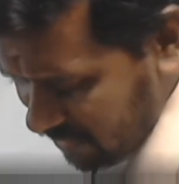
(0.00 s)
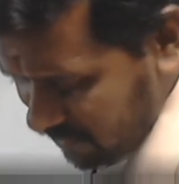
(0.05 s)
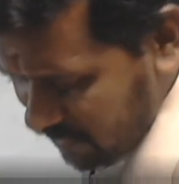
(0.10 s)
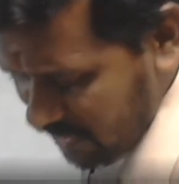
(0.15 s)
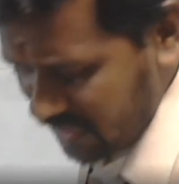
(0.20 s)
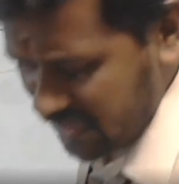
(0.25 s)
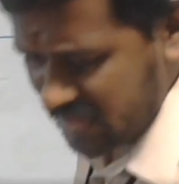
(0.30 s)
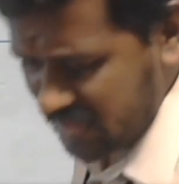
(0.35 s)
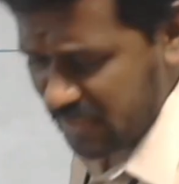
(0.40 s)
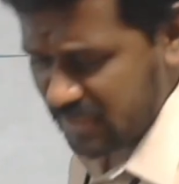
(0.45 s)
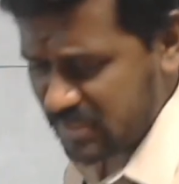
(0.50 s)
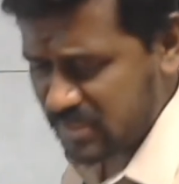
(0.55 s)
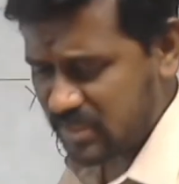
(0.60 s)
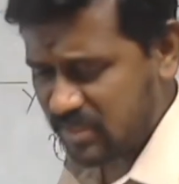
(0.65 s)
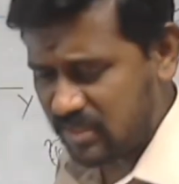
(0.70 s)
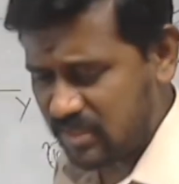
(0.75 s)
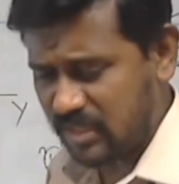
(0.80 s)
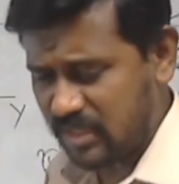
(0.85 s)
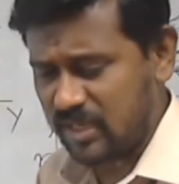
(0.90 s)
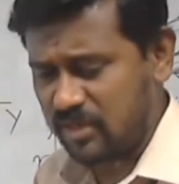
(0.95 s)
We just
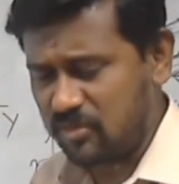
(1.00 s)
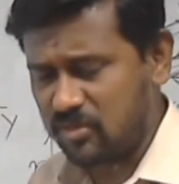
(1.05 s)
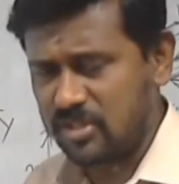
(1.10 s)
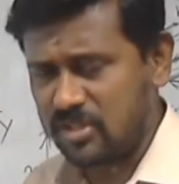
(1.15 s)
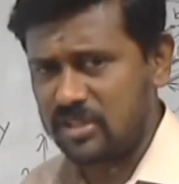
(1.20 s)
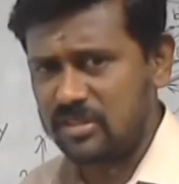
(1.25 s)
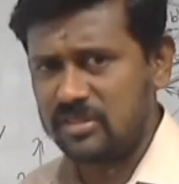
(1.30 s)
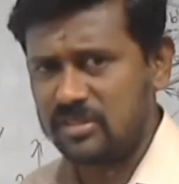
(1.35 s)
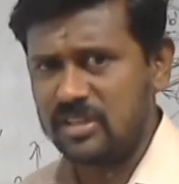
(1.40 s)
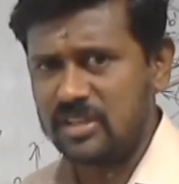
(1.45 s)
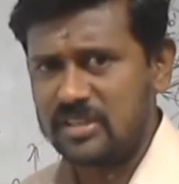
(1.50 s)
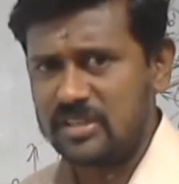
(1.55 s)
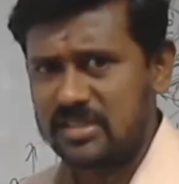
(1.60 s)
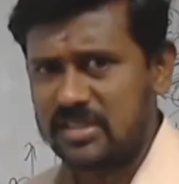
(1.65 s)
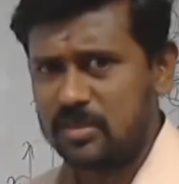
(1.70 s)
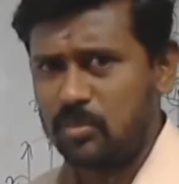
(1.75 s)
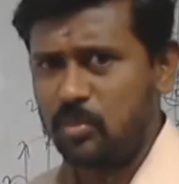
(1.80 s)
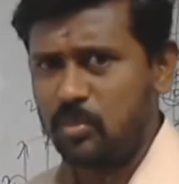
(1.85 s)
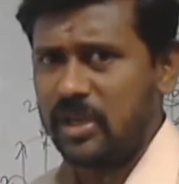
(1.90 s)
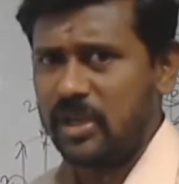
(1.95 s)
derived the
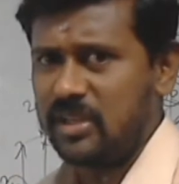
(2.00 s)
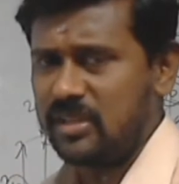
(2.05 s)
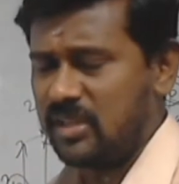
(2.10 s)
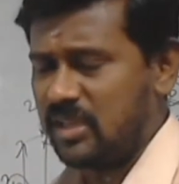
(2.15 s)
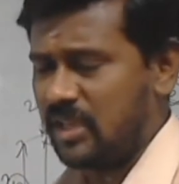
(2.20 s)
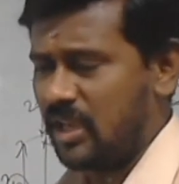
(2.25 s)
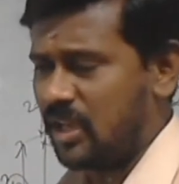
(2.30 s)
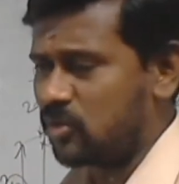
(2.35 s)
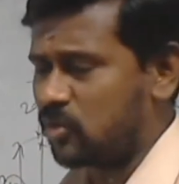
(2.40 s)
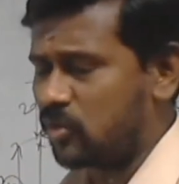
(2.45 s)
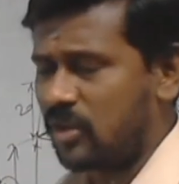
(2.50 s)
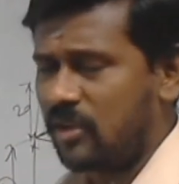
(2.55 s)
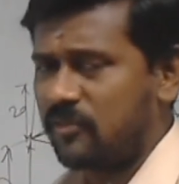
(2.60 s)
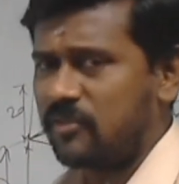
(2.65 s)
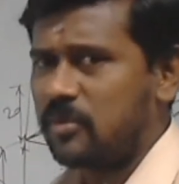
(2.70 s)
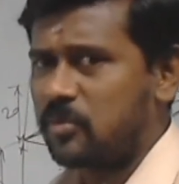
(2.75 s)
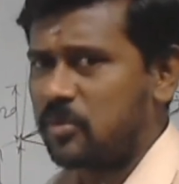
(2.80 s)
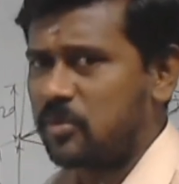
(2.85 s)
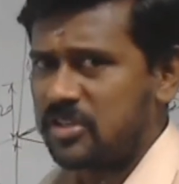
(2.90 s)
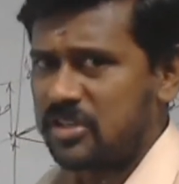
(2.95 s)
things by the
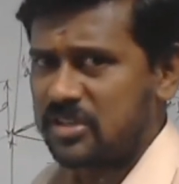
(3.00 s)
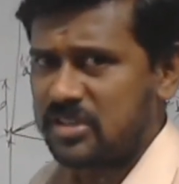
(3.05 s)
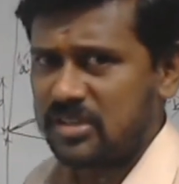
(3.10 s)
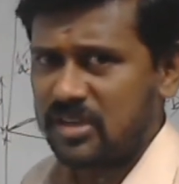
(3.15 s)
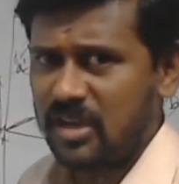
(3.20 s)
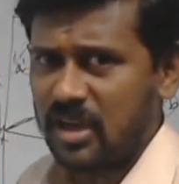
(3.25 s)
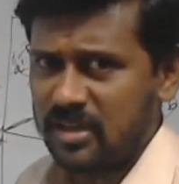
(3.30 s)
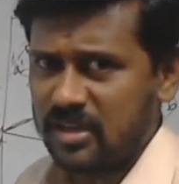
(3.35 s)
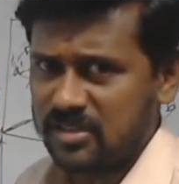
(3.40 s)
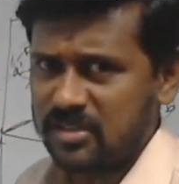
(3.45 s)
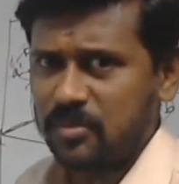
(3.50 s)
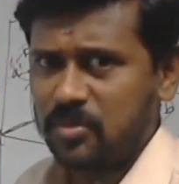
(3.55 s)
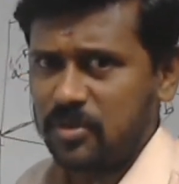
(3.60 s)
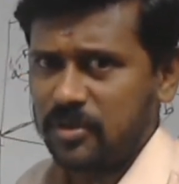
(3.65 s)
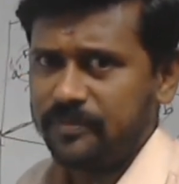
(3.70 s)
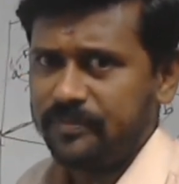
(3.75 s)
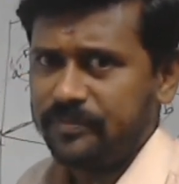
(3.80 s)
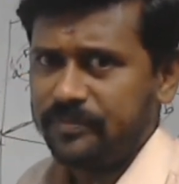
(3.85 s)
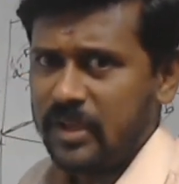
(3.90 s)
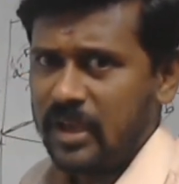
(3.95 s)
orthographic projection concept.
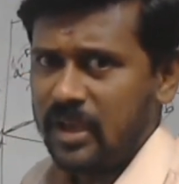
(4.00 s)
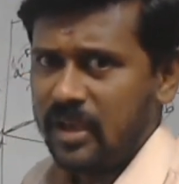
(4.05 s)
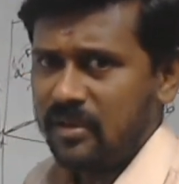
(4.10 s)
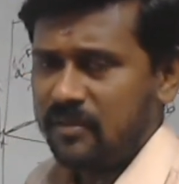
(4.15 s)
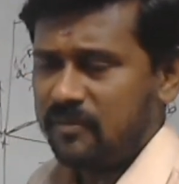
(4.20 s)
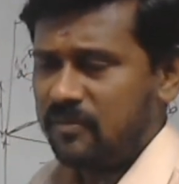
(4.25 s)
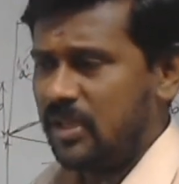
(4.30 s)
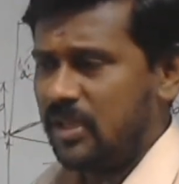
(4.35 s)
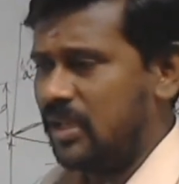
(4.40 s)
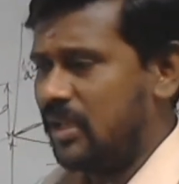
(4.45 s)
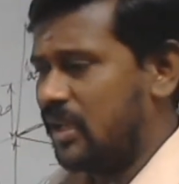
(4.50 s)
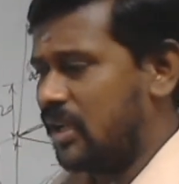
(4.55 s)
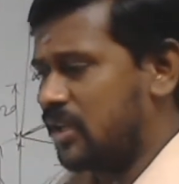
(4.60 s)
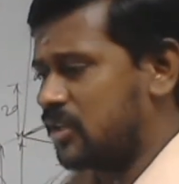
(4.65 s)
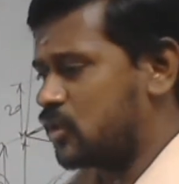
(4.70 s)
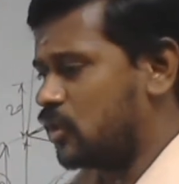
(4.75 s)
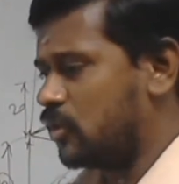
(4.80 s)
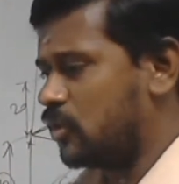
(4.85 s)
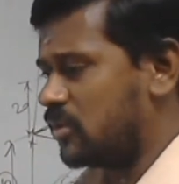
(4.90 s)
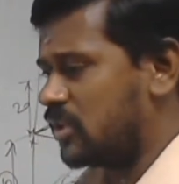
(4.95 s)
We
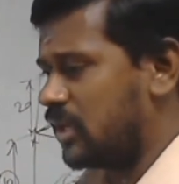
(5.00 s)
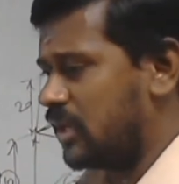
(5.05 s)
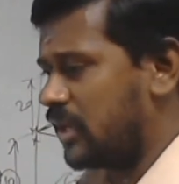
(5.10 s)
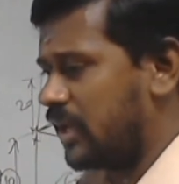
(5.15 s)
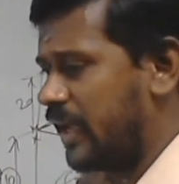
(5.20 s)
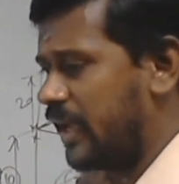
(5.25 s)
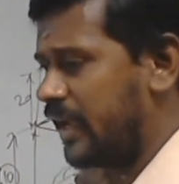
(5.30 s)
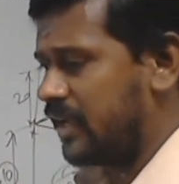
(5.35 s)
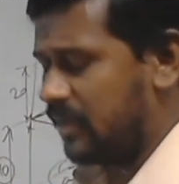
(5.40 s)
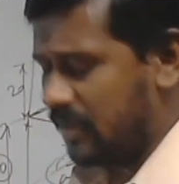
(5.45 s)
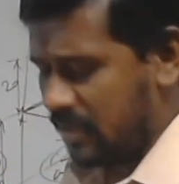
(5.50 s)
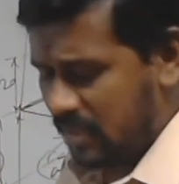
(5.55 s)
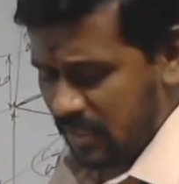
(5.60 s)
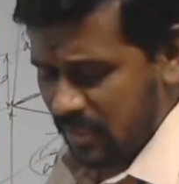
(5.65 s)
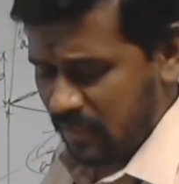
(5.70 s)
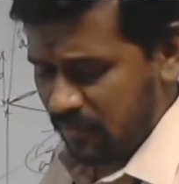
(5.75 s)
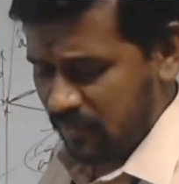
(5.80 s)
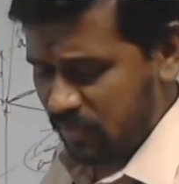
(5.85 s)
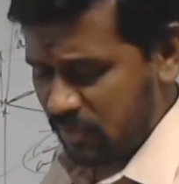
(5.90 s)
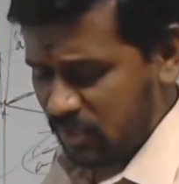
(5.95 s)
assumed the line
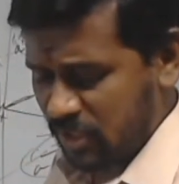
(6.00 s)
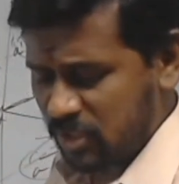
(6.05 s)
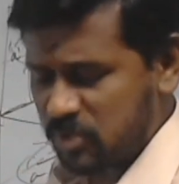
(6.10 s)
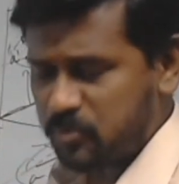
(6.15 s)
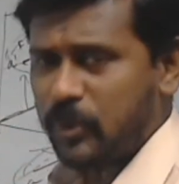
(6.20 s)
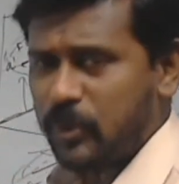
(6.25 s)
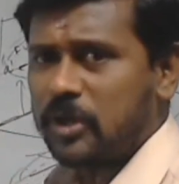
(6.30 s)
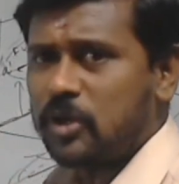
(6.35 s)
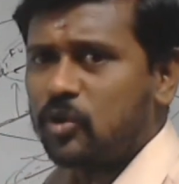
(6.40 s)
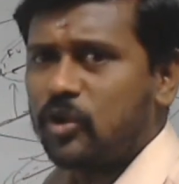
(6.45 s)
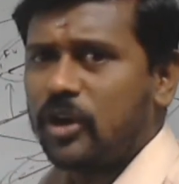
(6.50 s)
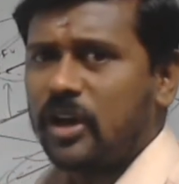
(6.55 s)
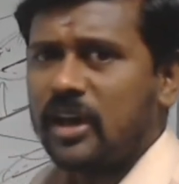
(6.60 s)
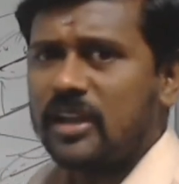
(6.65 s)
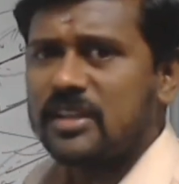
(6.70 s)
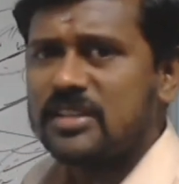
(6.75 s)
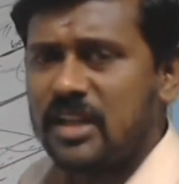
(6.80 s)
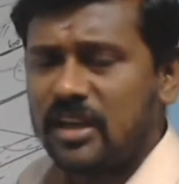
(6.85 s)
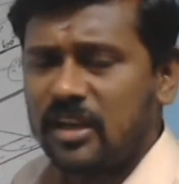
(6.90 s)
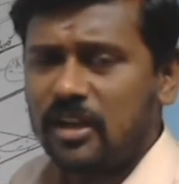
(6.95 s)
with respect to the
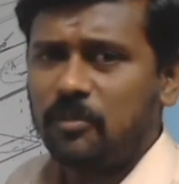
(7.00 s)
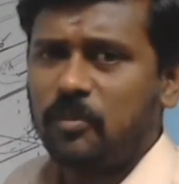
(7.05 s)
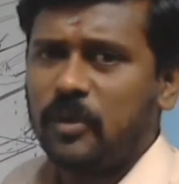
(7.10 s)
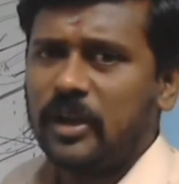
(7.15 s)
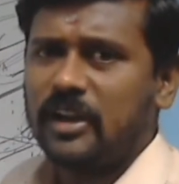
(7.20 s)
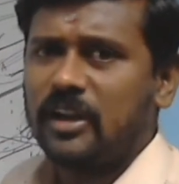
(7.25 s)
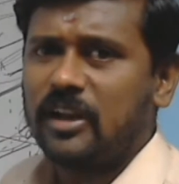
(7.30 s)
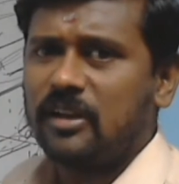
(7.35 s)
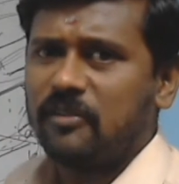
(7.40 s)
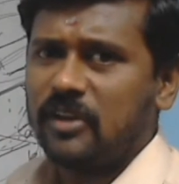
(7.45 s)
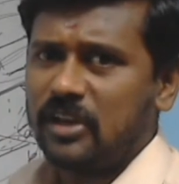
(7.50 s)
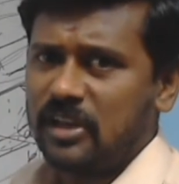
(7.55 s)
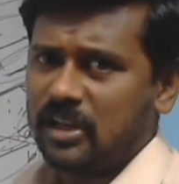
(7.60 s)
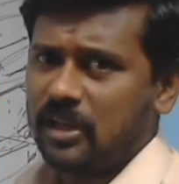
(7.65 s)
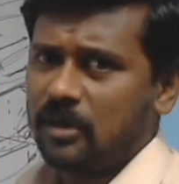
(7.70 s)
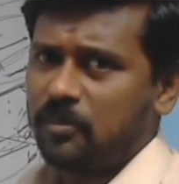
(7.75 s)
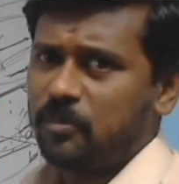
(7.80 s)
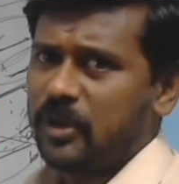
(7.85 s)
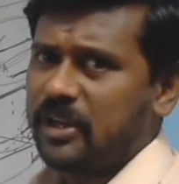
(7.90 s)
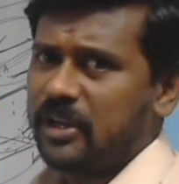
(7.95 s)
horizontal plane and
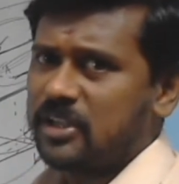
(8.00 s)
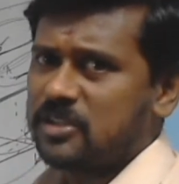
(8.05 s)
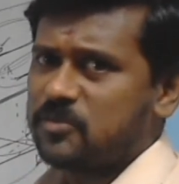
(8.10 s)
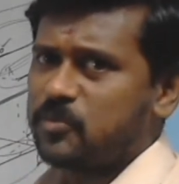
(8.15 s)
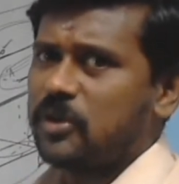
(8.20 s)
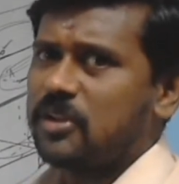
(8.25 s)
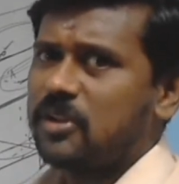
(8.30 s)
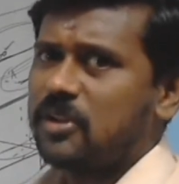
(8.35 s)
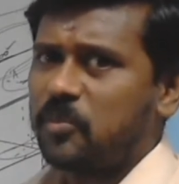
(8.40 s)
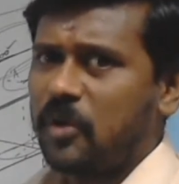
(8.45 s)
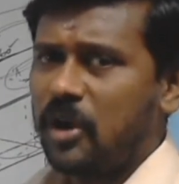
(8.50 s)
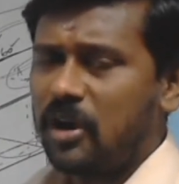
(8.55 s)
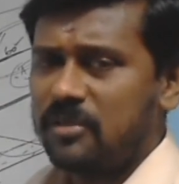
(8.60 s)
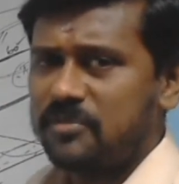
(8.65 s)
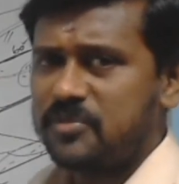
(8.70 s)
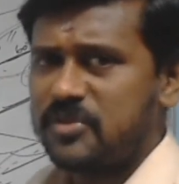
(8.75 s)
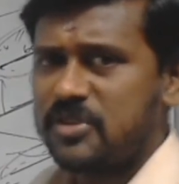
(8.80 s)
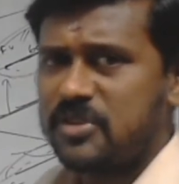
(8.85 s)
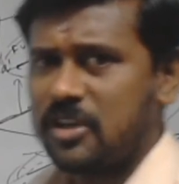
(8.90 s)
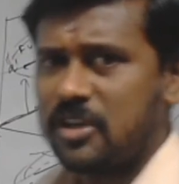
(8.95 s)
vertical plane as per the
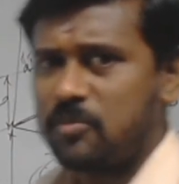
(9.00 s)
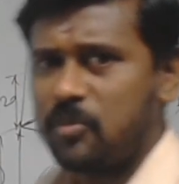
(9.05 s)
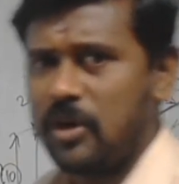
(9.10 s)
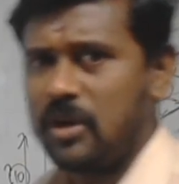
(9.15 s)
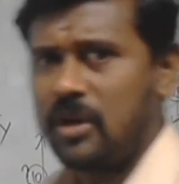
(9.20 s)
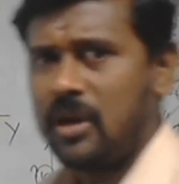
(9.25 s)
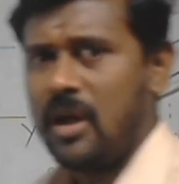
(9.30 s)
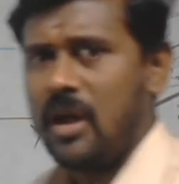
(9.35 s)
problem statement,